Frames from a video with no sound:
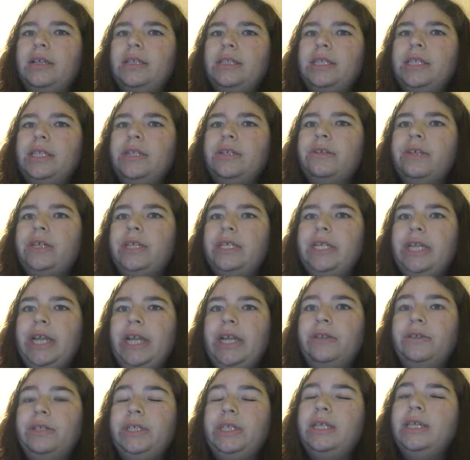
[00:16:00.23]
Cinderella and
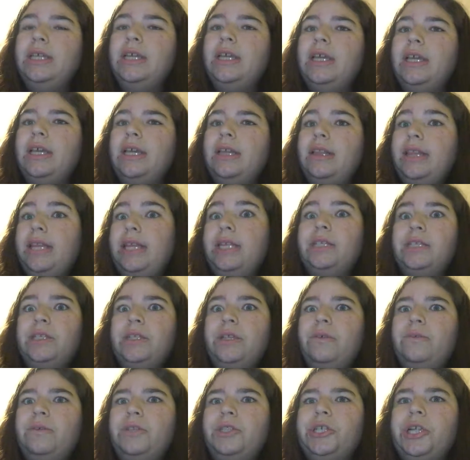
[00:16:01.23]
Henry like
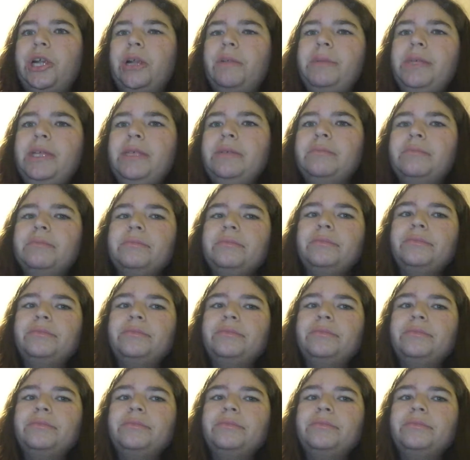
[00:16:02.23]
Snow and Charming.